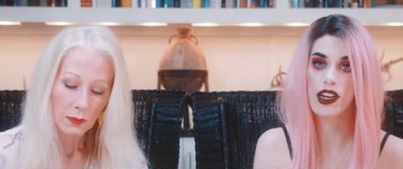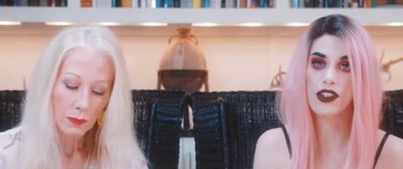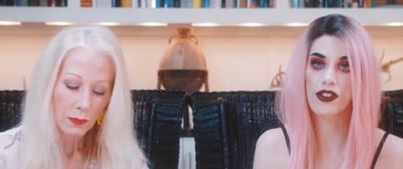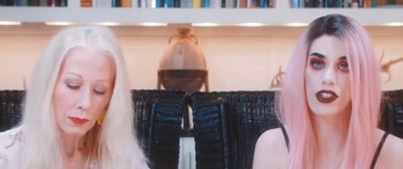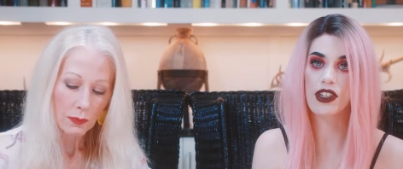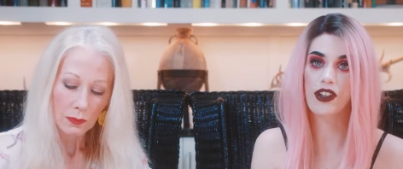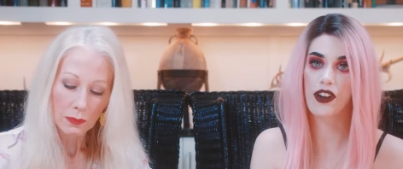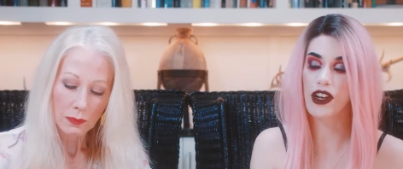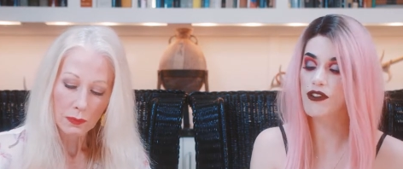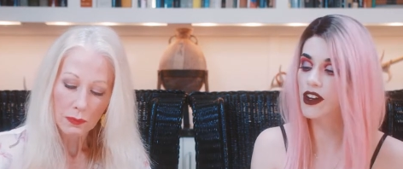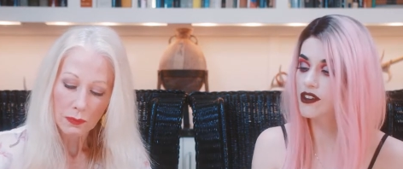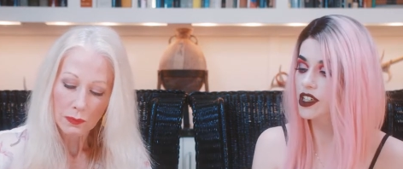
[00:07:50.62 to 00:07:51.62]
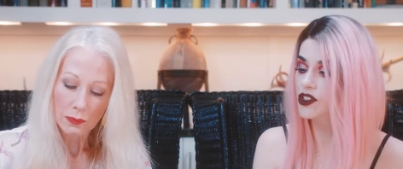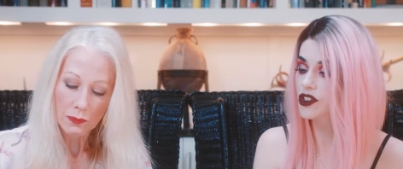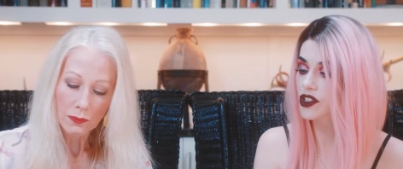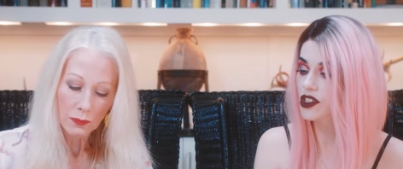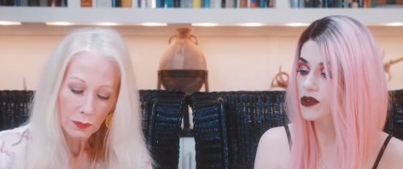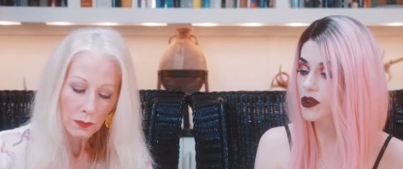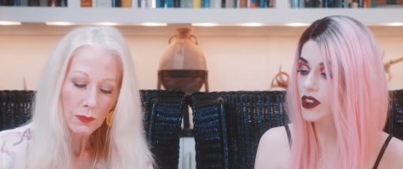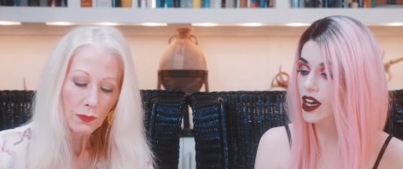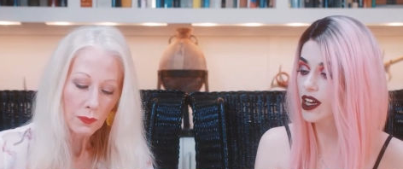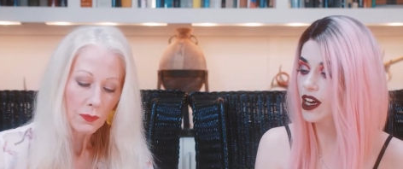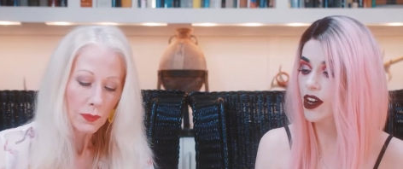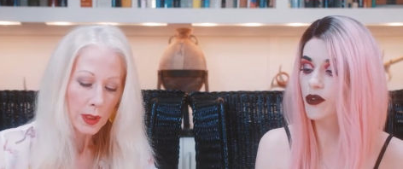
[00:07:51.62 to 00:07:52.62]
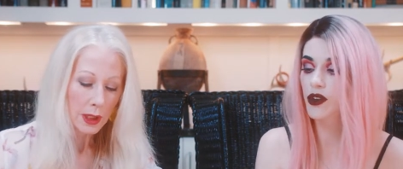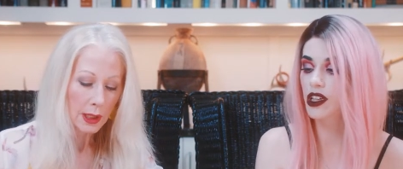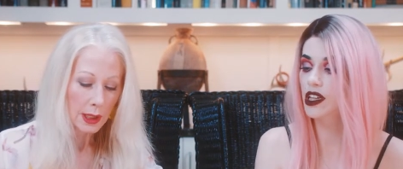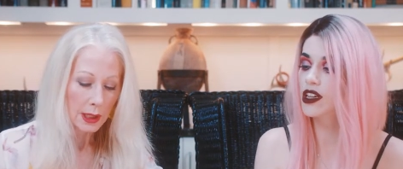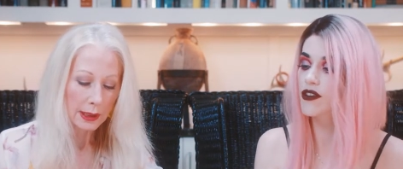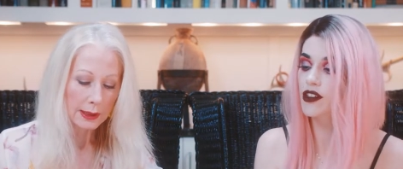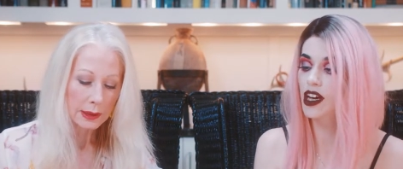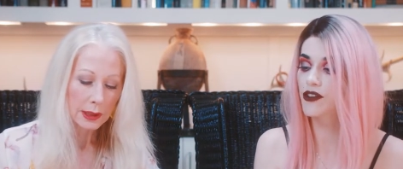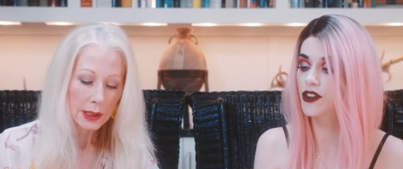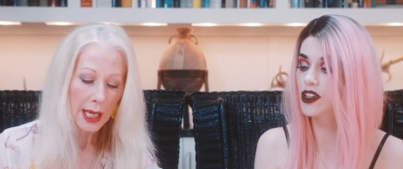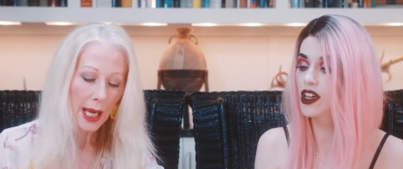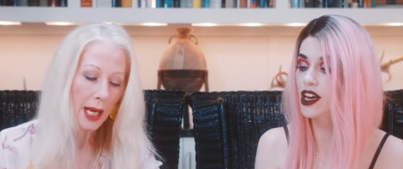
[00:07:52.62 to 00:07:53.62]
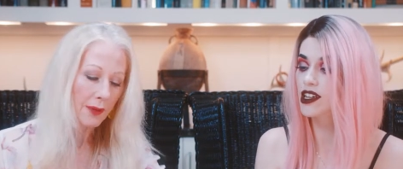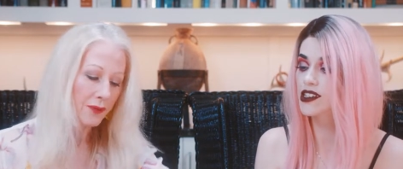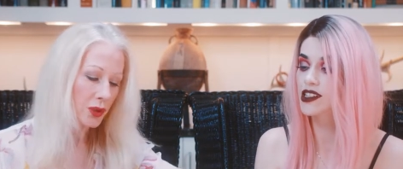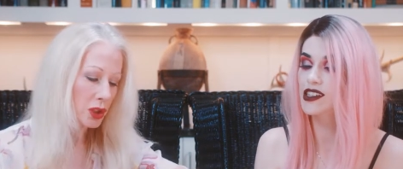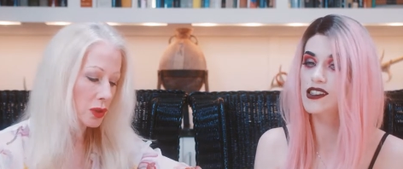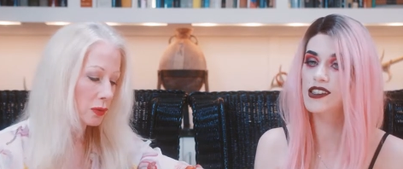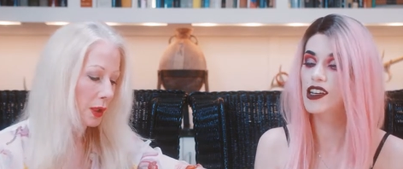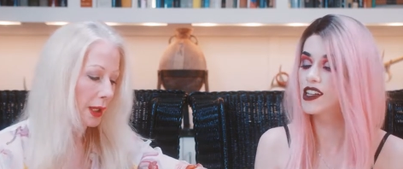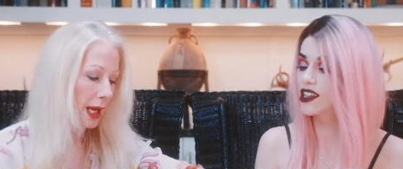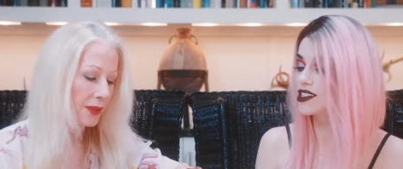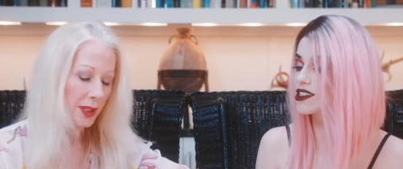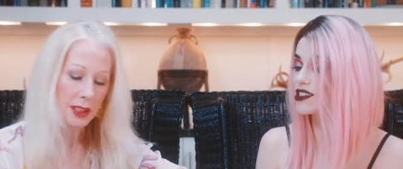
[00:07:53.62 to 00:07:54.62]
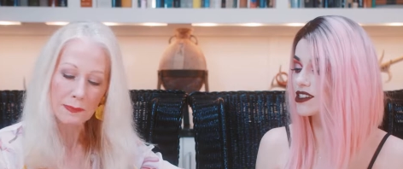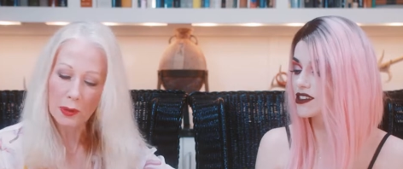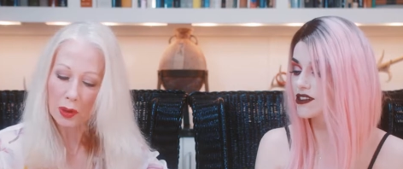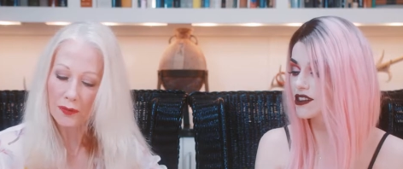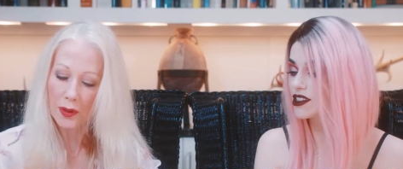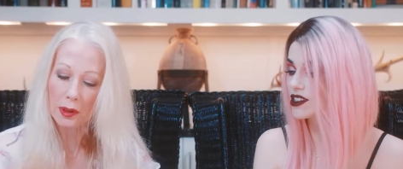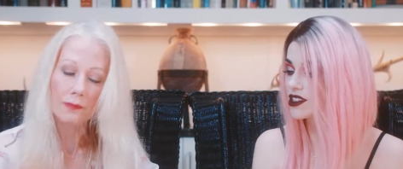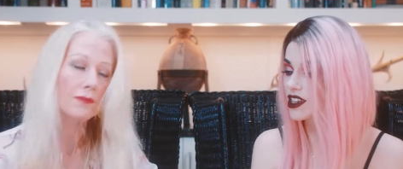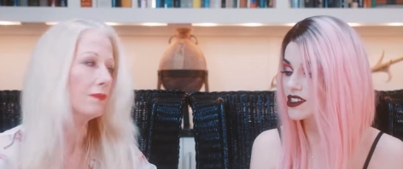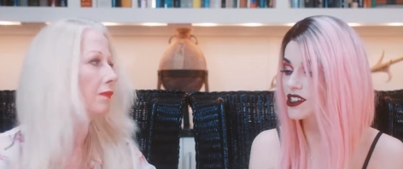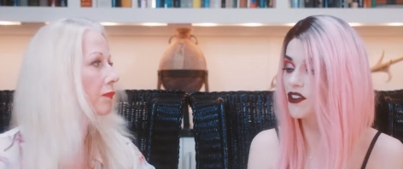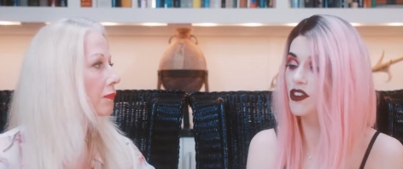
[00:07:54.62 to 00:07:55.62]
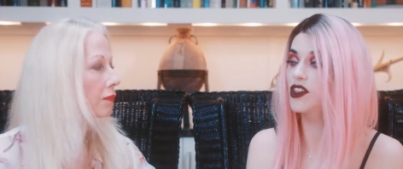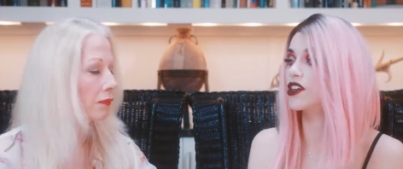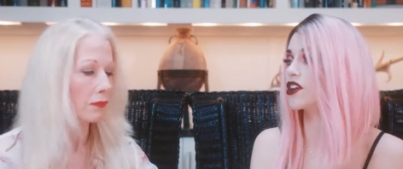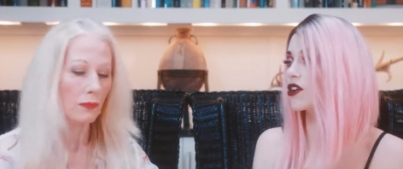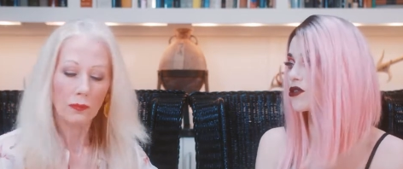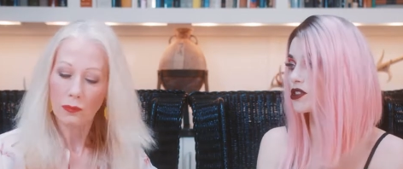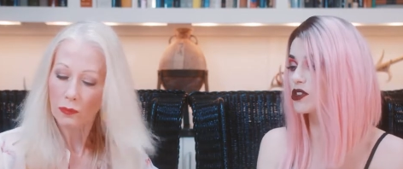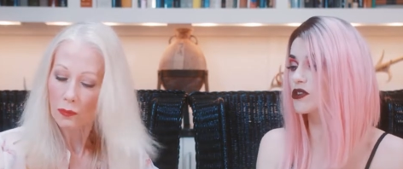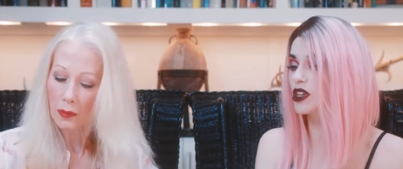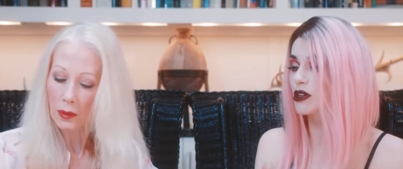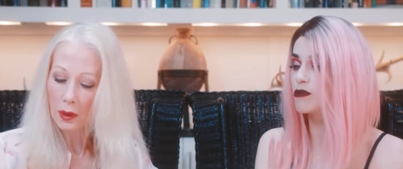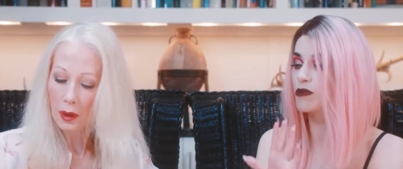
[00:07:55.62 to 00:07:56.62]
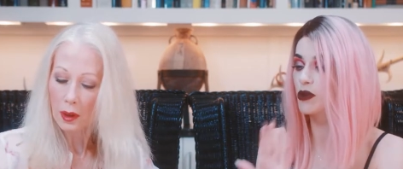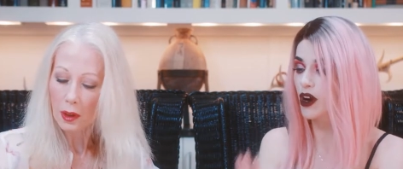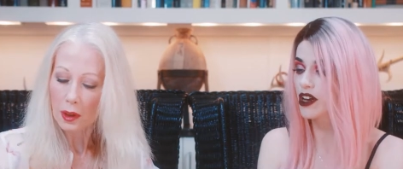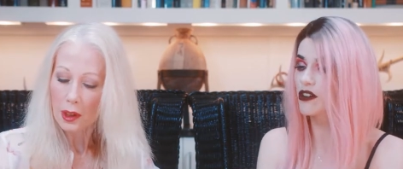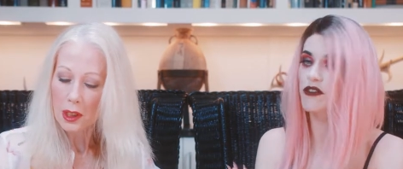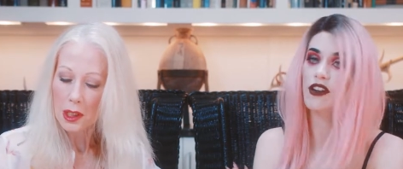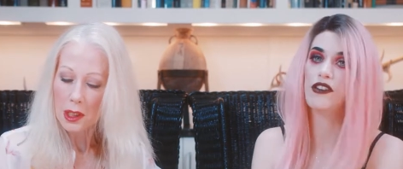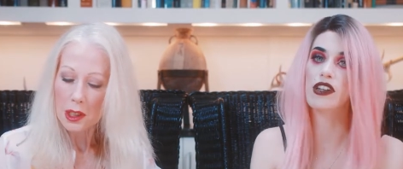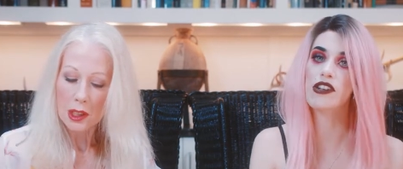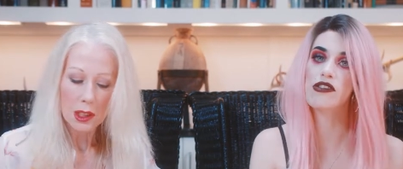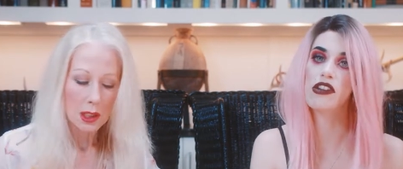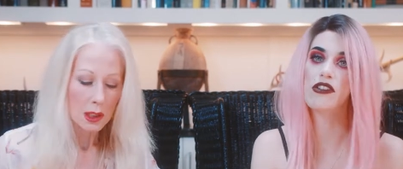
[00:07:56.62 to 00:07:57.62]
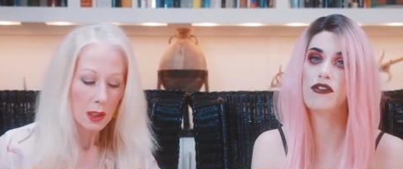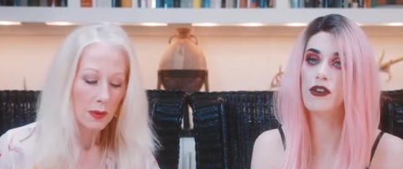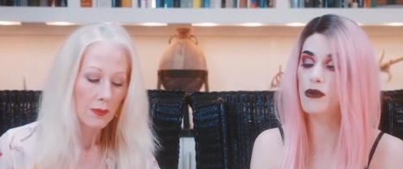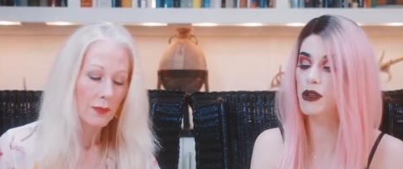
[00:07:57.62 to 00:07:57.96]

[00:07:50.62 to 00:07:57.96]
Speaker 1: actually a great foundation to use with that. I really love that for yeah, clients. for that's, sure. I think it's beautiful. That's definitely the go-to like bridal foundation for